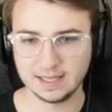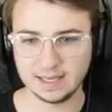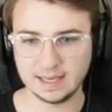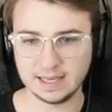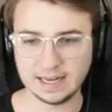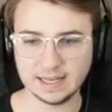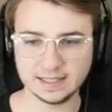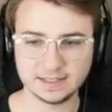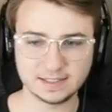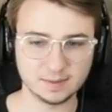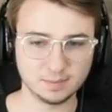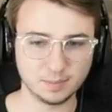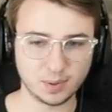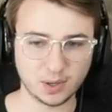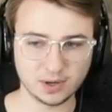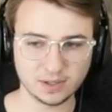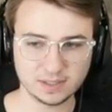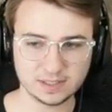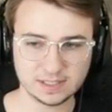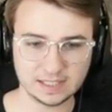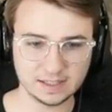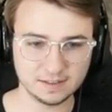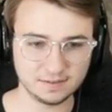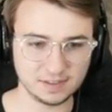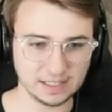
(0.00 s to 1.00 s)
It has some
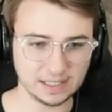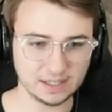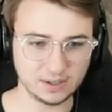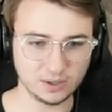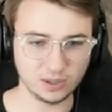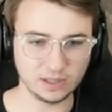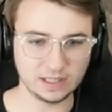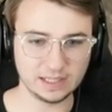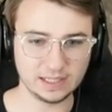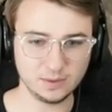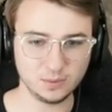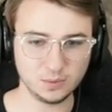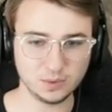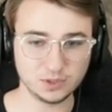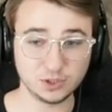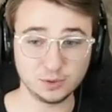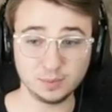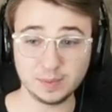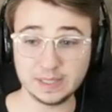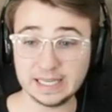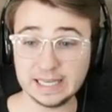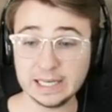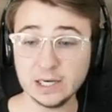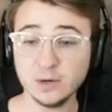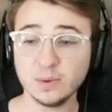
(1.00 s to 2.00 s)
parts and a vehicle in it. Would
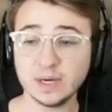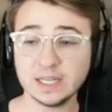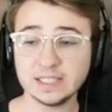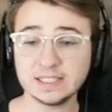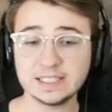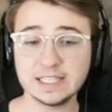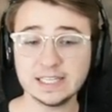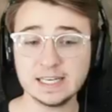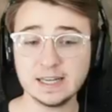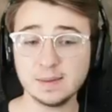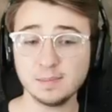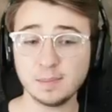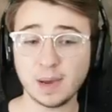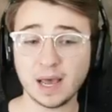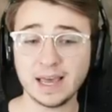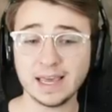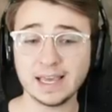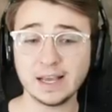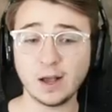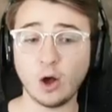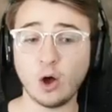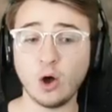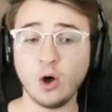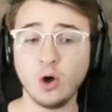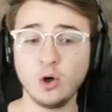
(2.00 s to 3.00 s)
you be interested in
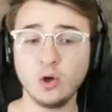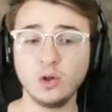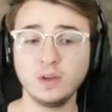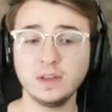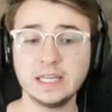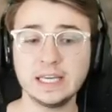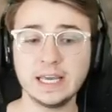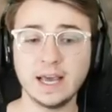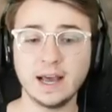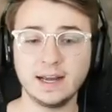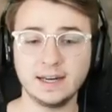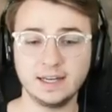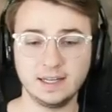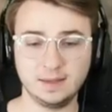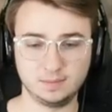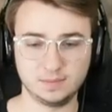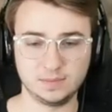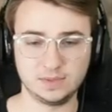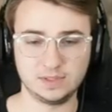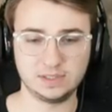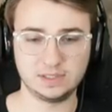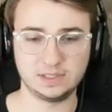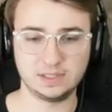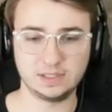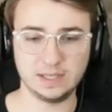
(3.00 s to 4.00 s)
buying all the
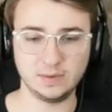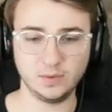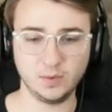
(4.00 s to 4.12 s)
items?